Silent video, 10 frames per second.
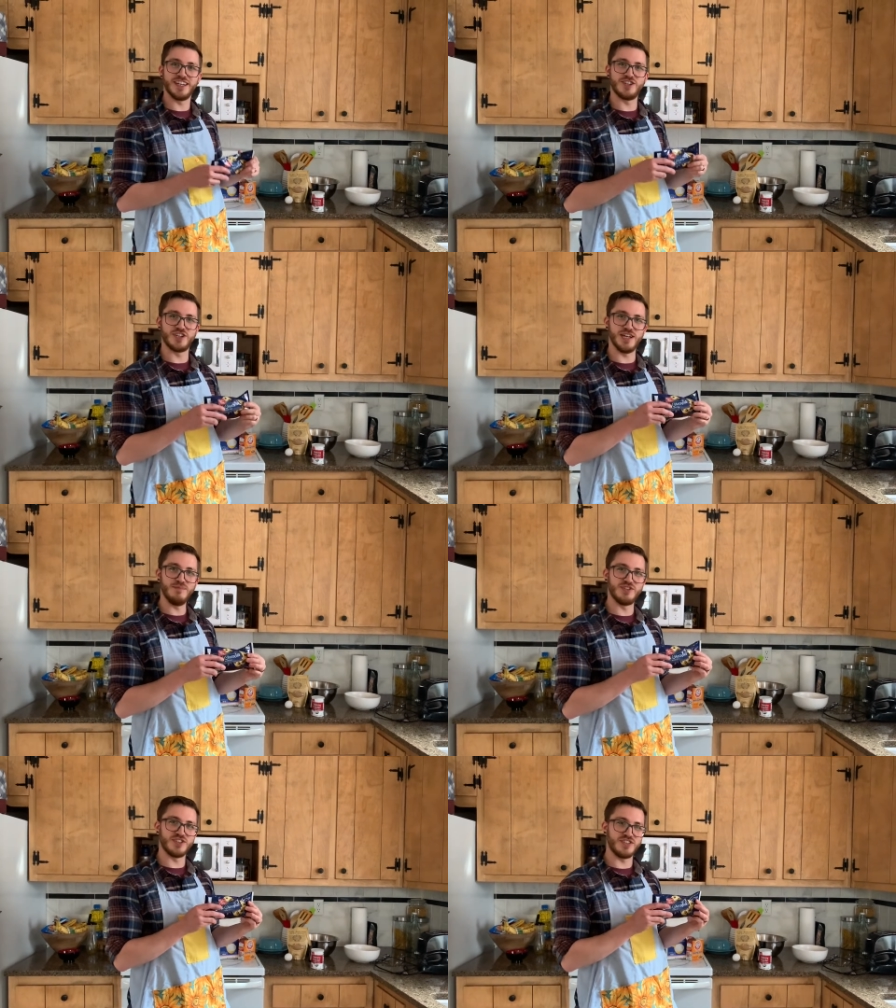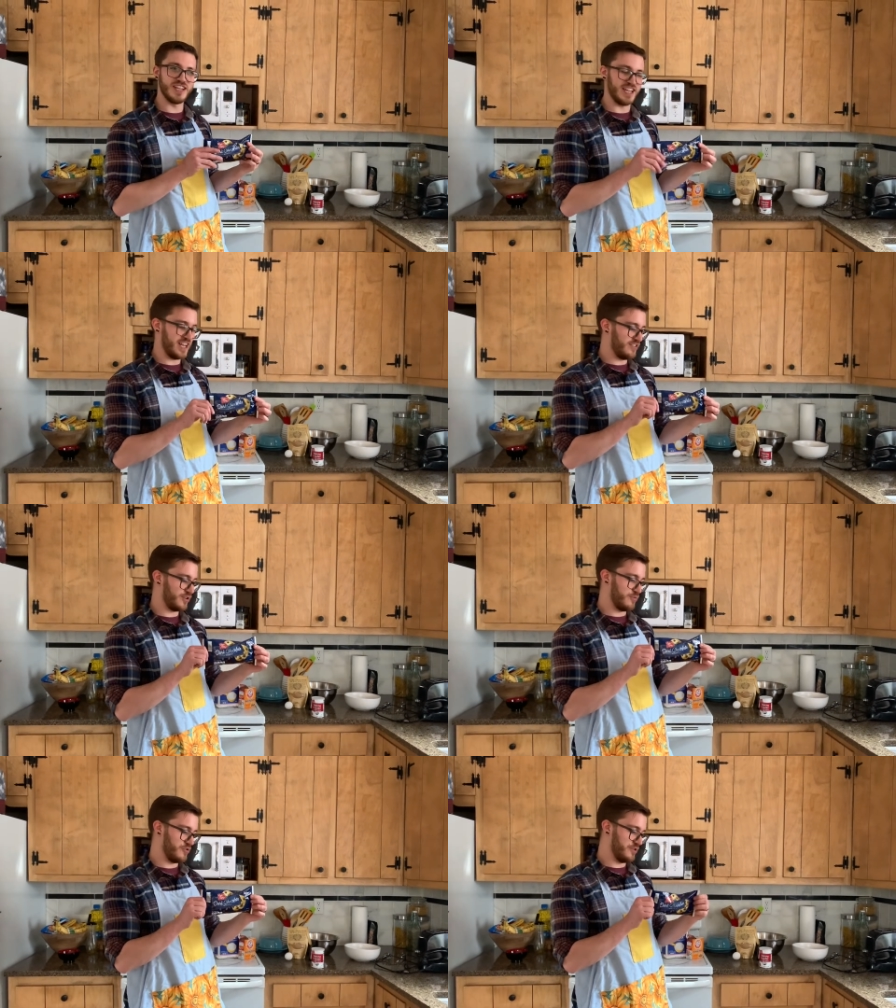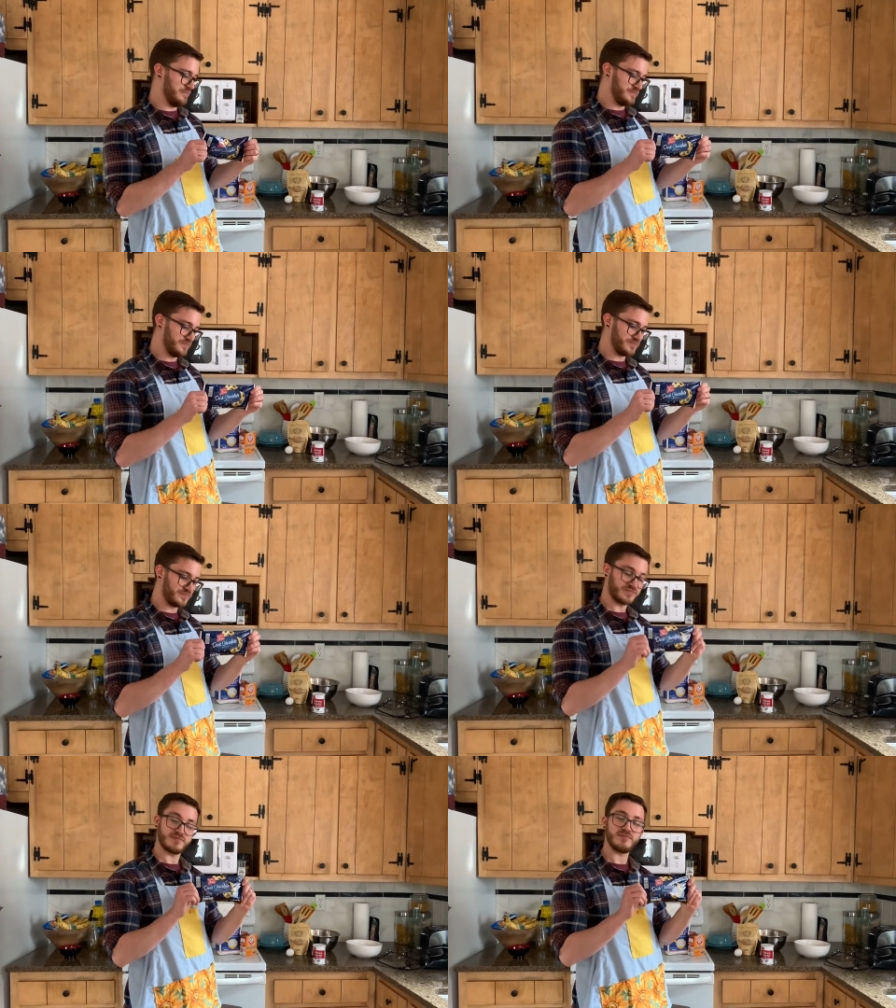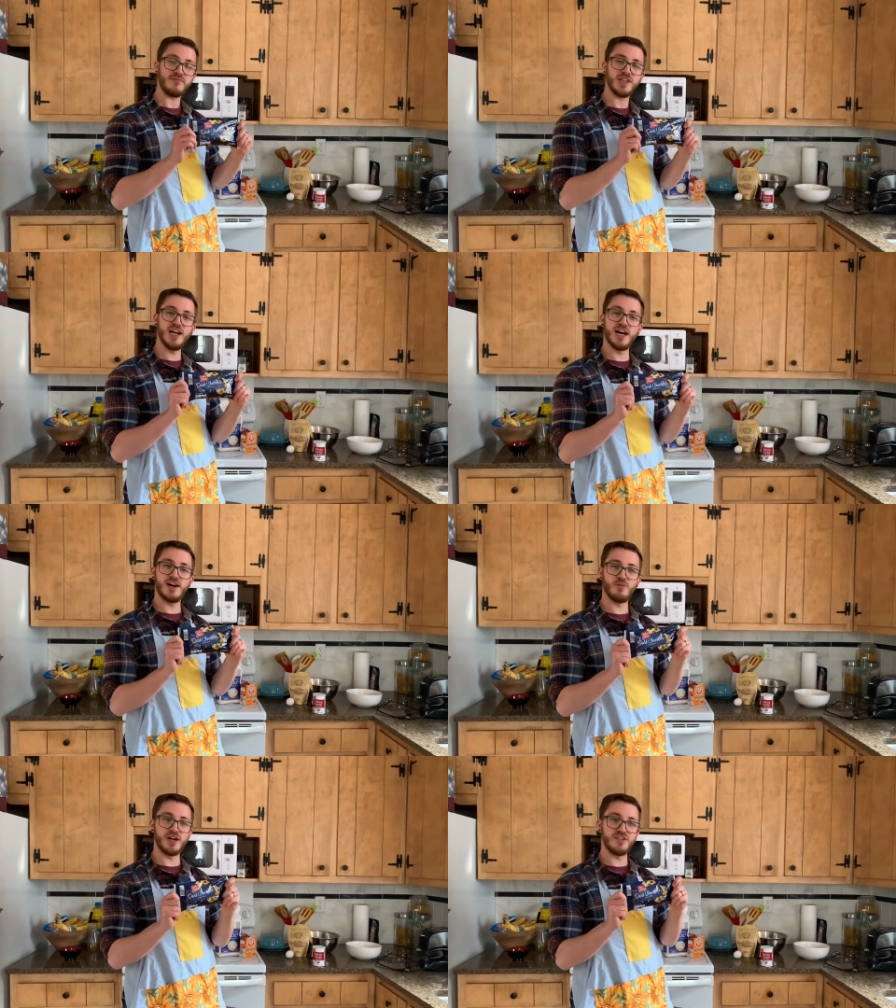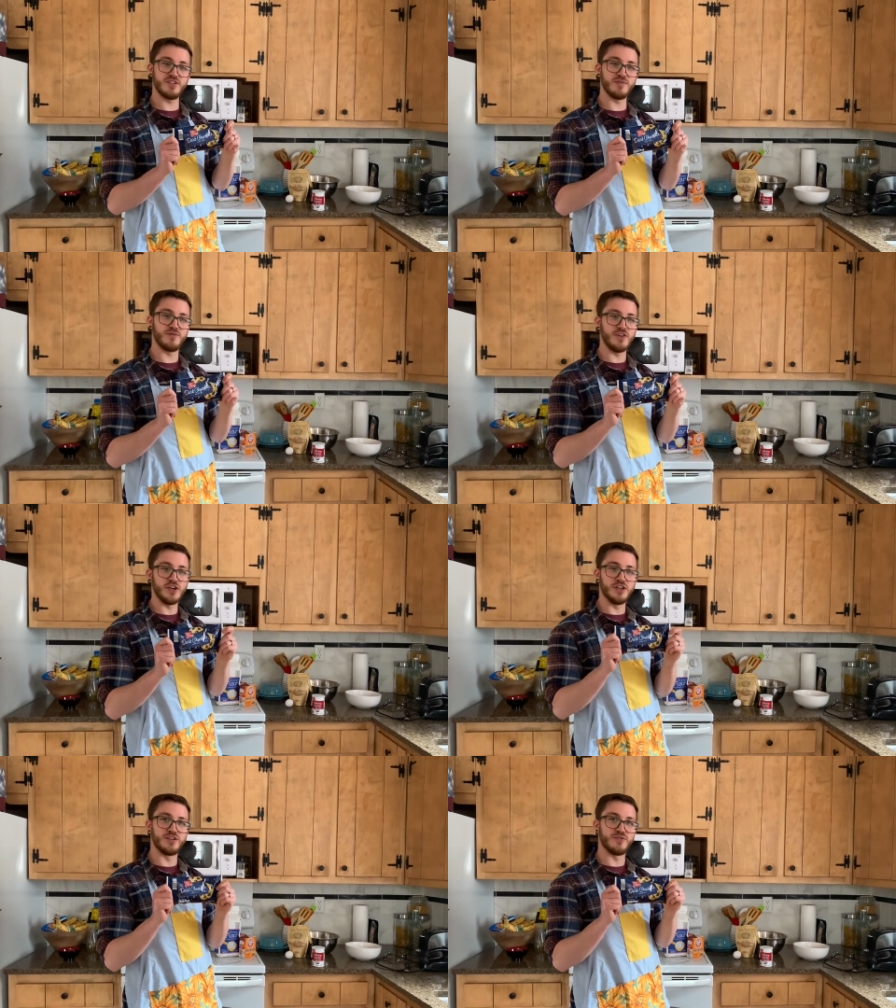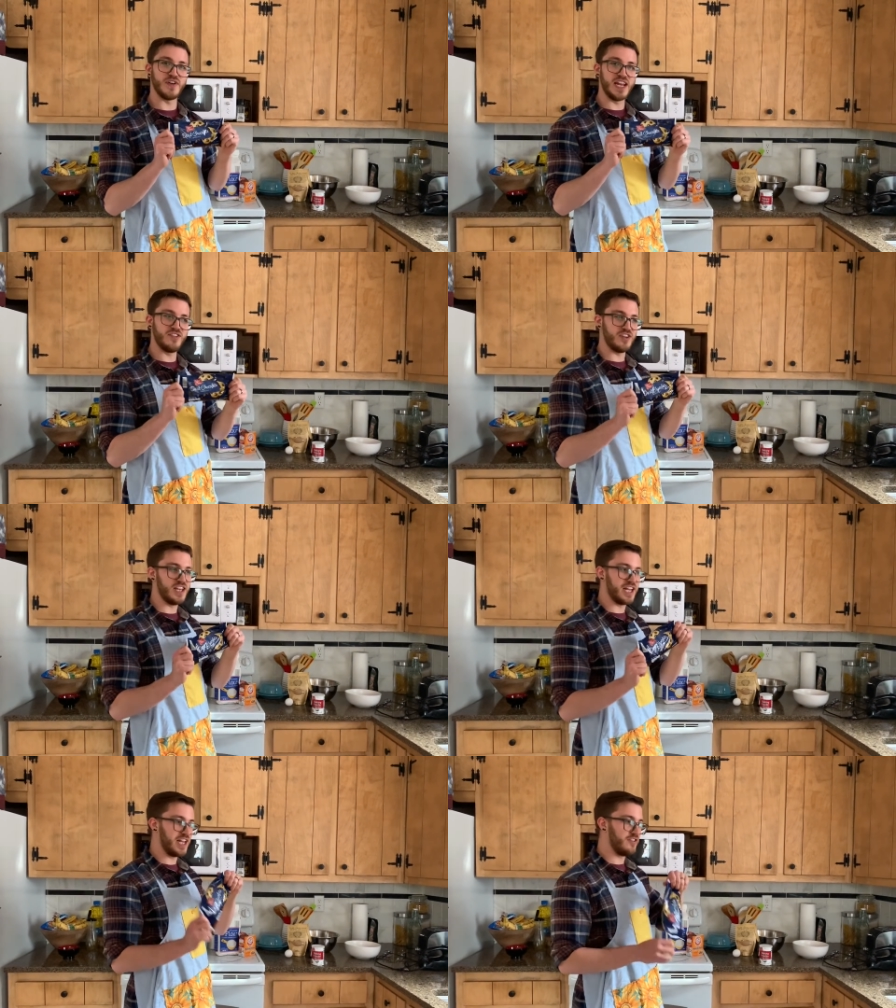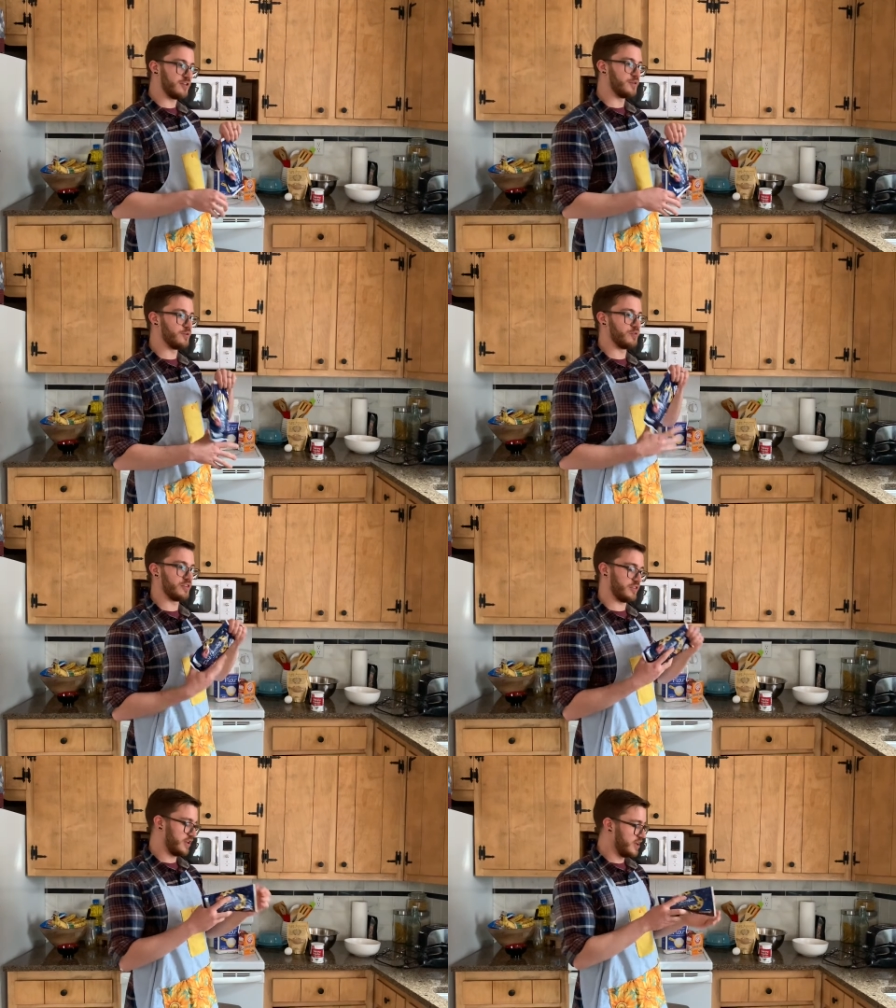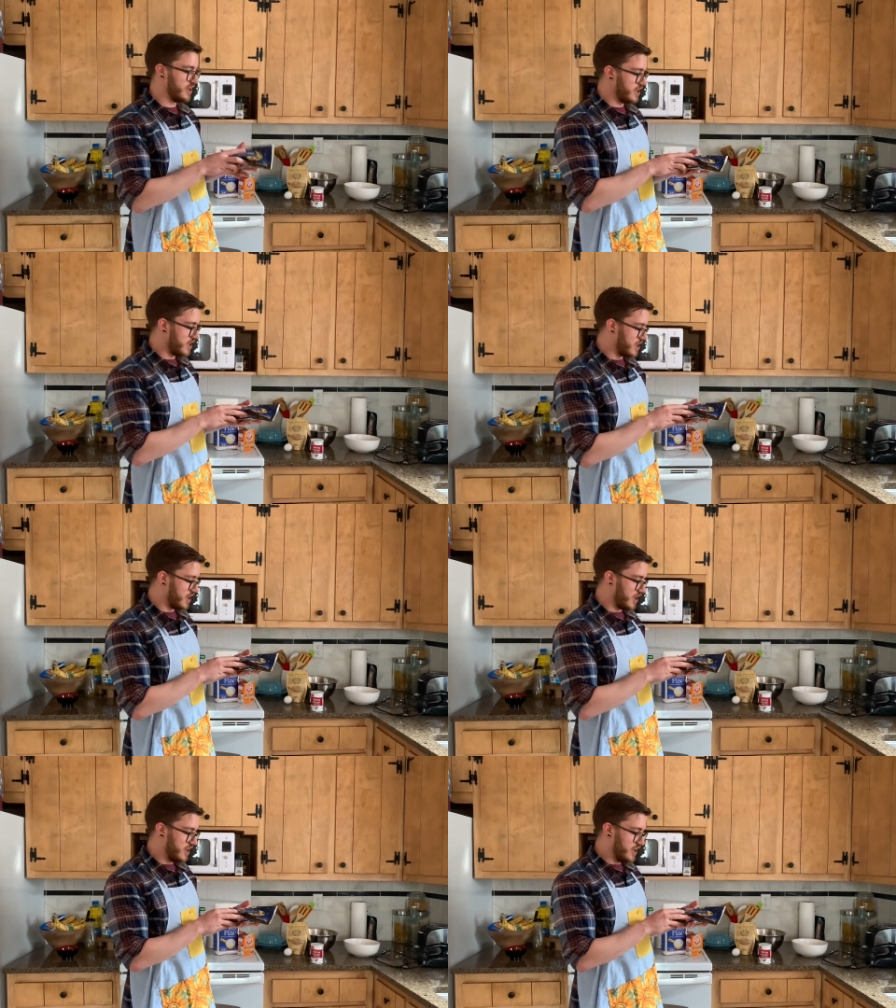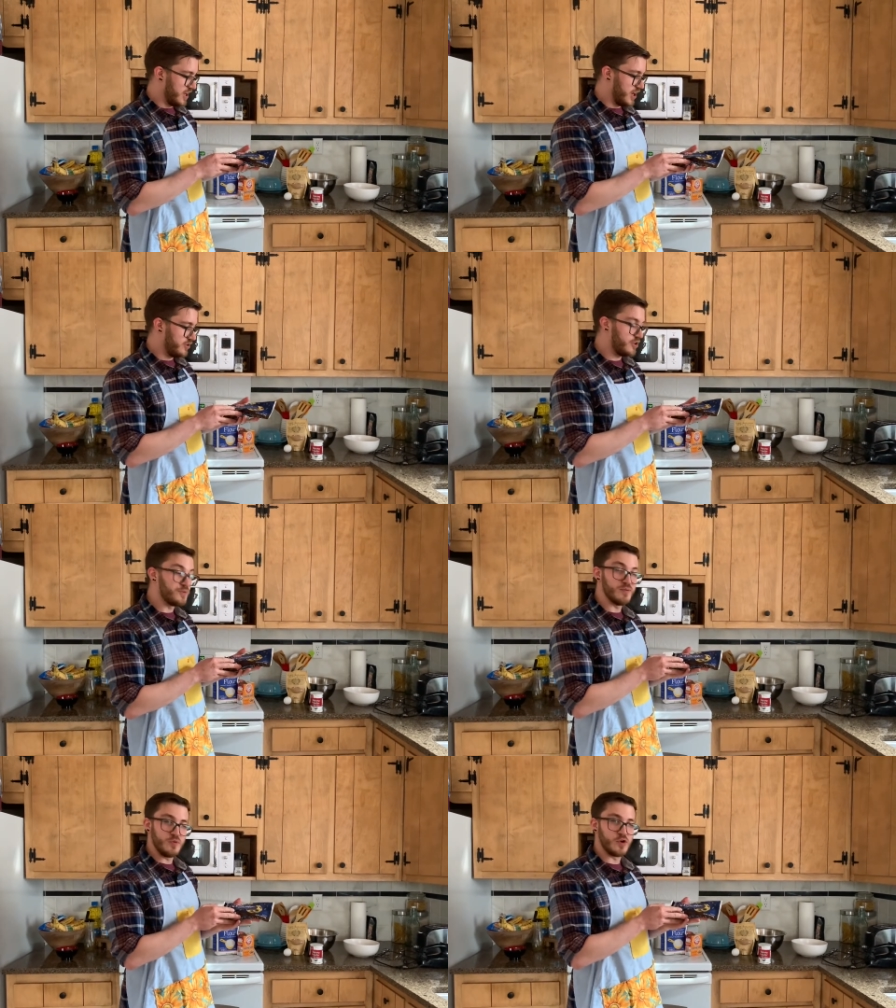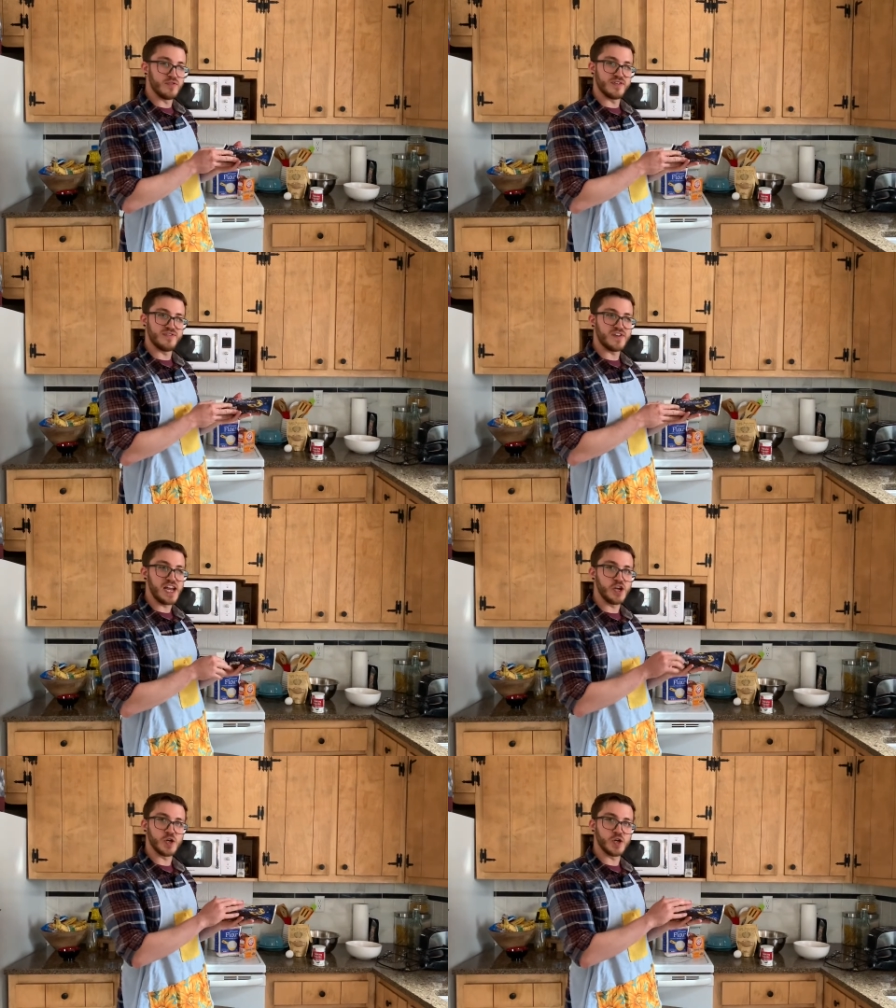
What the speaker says: chips, just in case someone wants to feel a little fancy and eat something with a little bit more of a finer